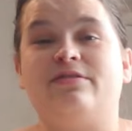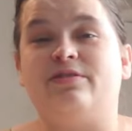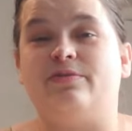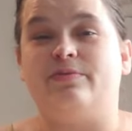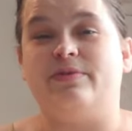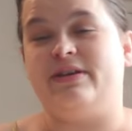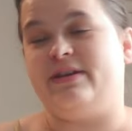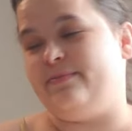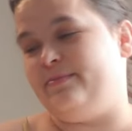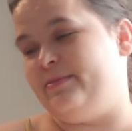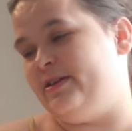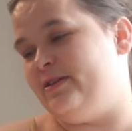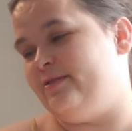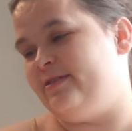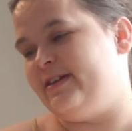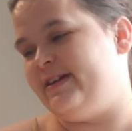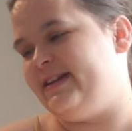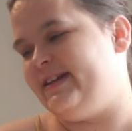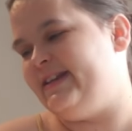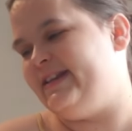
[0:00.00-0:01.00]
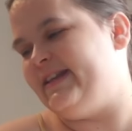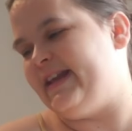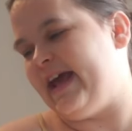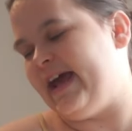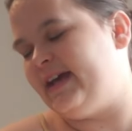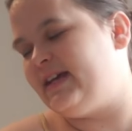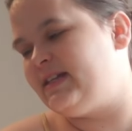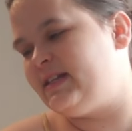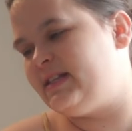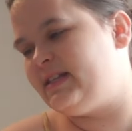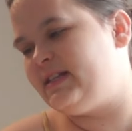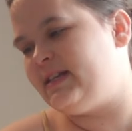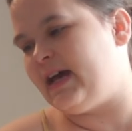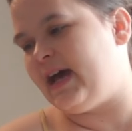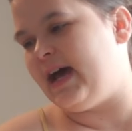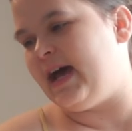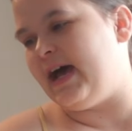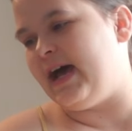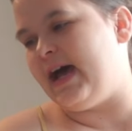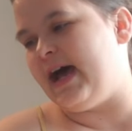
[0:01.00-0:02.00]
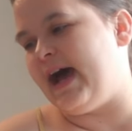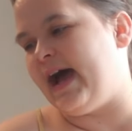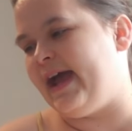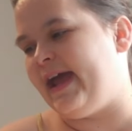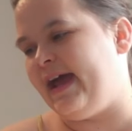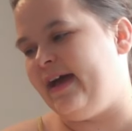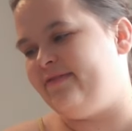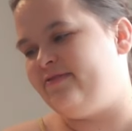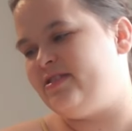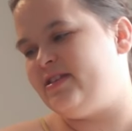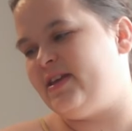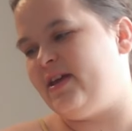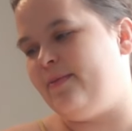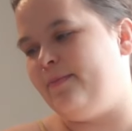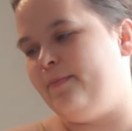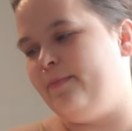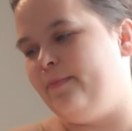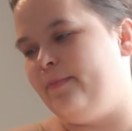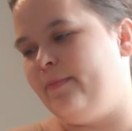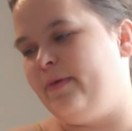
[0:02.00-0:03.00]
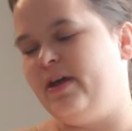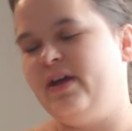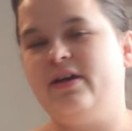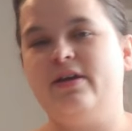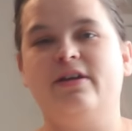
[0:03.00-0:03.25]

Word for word: know what I'm going to read next. I have some